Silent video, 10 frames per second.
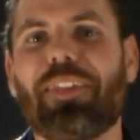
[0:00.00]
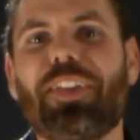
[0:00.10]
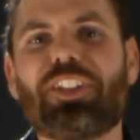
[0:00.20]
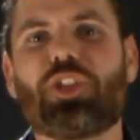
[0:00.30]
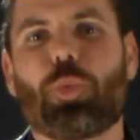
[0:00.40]

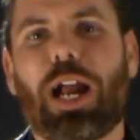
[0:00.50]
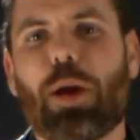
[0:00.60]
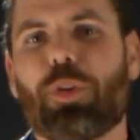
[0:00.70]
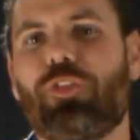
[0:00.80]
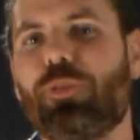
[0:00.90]
and this is where
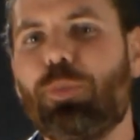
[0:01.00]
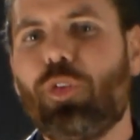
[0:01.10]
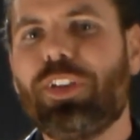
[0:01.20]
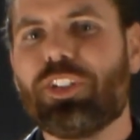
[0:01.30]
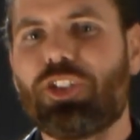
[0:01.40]
I review
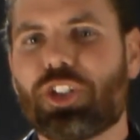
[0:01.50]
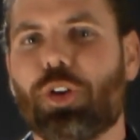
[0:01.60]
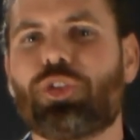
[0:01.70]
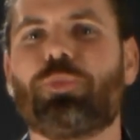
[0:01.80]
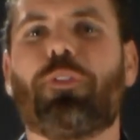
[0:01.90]
movies and
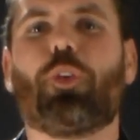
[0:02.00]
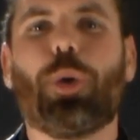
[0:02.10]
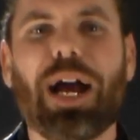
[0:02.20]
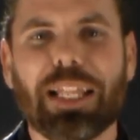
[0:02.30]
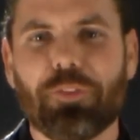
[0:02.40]
shows from a
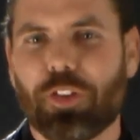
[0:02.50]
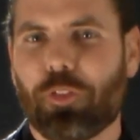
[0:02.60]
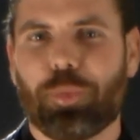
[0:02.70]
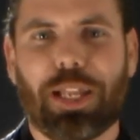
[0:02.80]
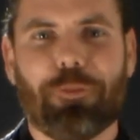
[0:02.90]
variety of
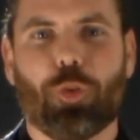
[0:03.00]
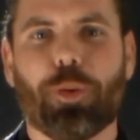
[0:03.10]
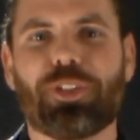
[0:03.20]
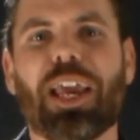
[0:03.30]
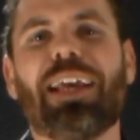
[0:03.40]
different
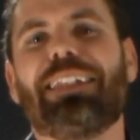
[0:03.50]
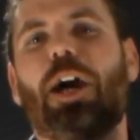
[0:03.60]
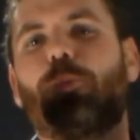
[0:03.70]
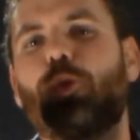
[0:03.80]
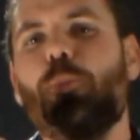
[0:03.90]
platforms to
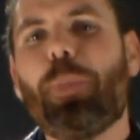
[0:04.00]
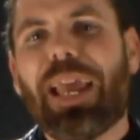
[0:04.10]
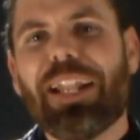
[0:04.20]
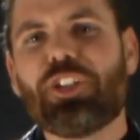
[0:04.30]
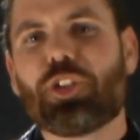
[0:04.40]
help you
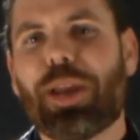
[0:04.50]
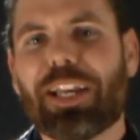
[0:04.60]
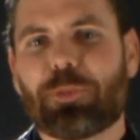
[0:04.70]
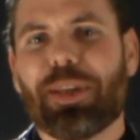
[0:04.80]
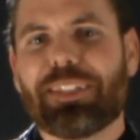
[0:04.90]
manage your
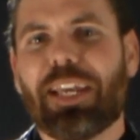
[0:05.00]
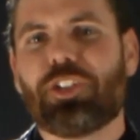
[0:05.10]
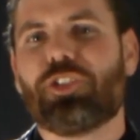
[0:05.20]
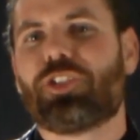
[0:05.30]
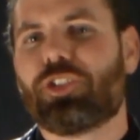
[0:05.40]

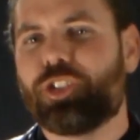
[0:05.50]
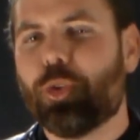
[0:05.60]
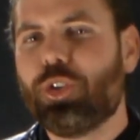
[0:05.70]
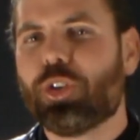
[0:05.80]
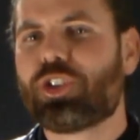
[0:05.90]
expectations
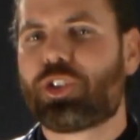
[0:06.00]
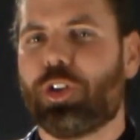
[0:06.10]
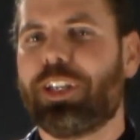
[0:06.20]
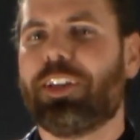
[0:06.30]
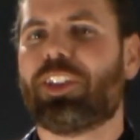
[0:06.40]
so you're
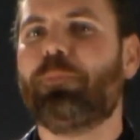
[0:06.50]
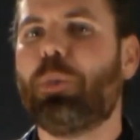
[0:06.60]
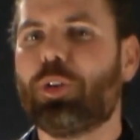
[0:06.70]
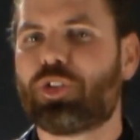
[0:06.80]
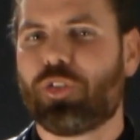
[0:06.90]
sure to get the
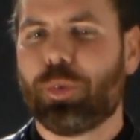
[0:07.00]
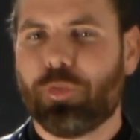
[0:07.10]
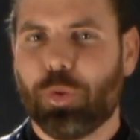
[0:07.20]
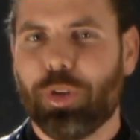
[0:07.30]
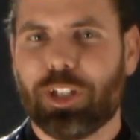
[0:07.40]
most from
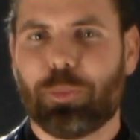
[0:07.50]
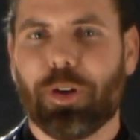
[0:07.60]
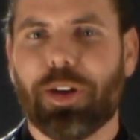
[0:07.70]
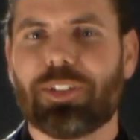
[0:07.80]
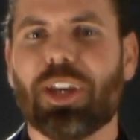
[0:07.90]
your viewing
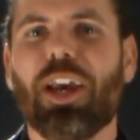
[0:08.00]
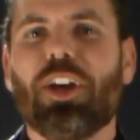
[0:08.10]
experience.